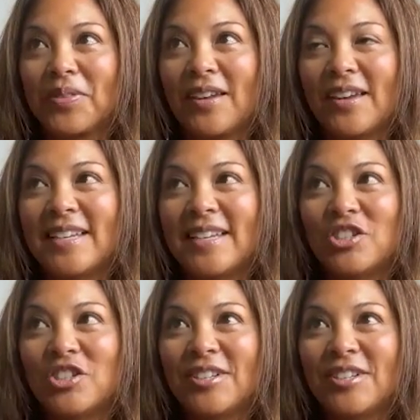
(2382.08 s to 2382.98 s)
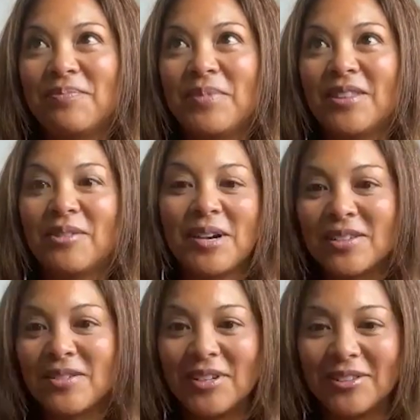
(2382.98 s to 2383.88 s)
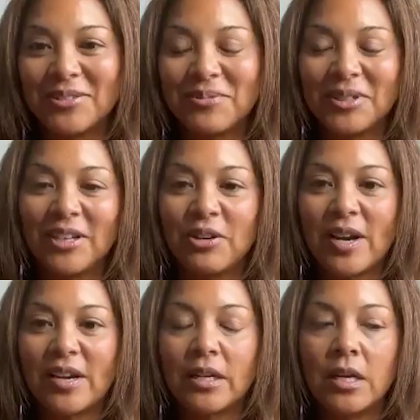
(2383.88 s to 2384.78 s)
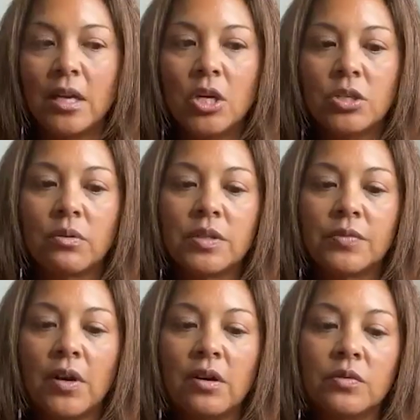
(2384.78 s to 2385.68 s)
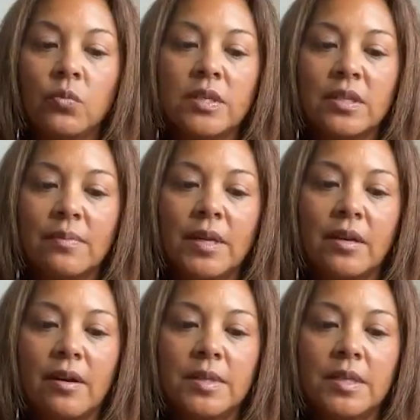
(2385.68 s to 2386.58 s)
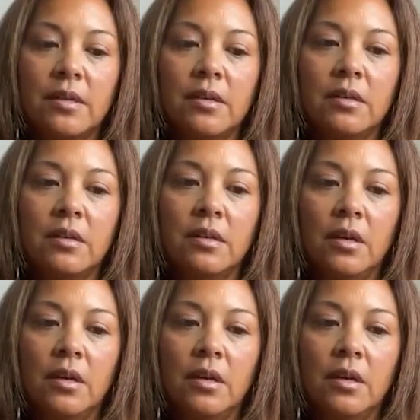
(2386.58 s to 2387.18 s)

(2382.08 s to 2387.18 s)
attention, but the rest of it looks really great. So as far as when somebody comes in